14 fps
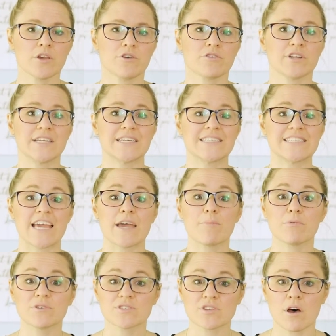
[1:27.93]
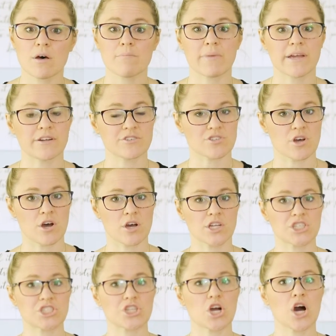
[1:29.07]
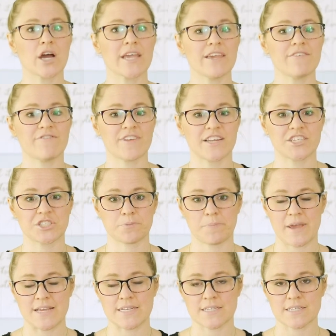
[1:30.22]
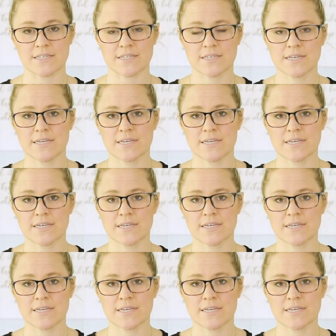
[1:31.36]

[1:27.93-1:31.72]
you'll need a table saw, miter saw, chalky finish paint,